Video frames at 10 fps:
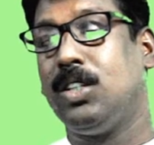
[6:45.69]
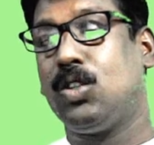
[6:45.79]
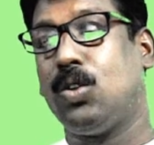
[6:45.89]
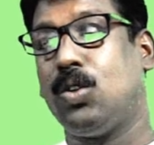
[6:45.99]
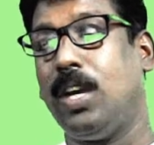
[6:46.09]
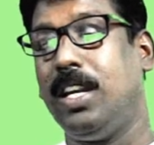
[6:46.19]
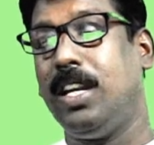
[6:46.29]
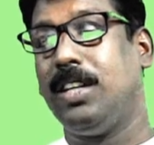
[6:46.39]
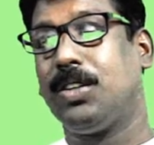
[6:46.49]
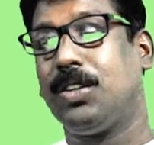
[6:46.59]

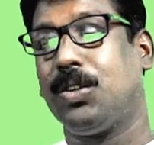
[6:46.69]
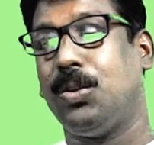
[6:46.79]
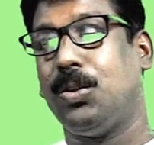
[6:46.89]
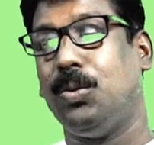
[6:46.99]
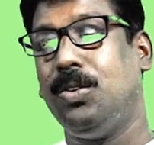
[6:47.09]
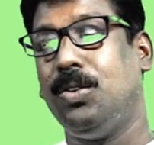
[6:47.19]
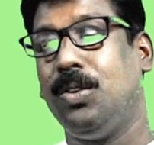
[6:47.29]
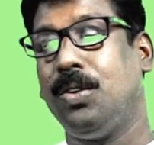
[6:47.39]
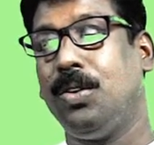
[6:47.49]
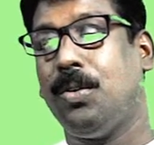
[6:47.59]

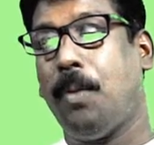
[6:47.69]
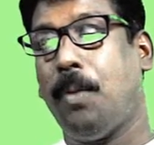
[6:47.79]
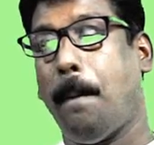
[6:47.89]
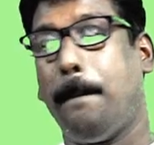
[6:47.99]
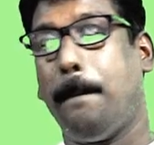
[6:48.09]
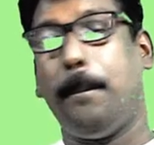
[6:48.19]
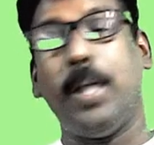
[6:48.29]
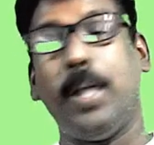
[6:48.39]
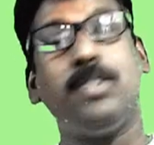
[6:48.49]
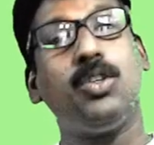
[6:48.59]
12q
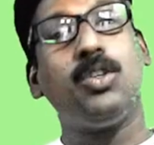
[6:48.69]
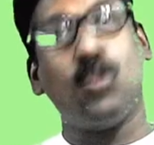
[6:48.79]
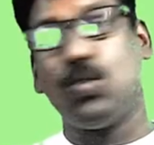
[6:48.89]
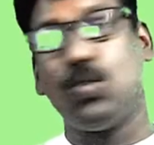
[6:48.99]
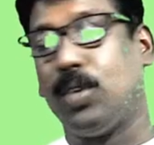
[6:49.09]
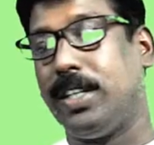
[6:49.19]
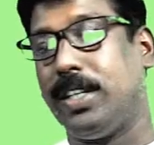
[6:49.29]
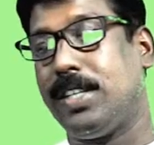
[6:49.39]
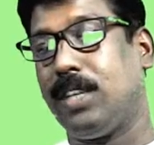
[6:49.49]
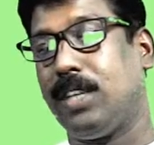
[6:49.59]
plus 2 square
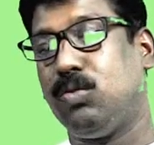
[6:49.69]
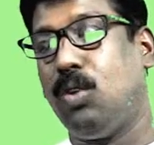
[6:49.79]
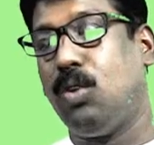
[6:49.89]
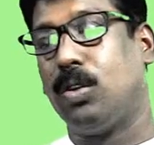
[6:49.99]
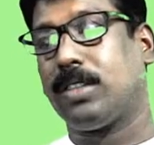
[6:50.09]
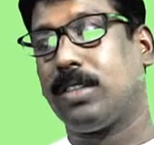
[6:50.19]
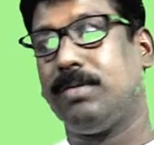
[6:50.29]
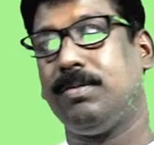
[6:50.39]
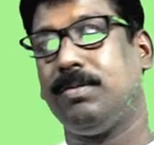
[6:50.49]
is equal to 4.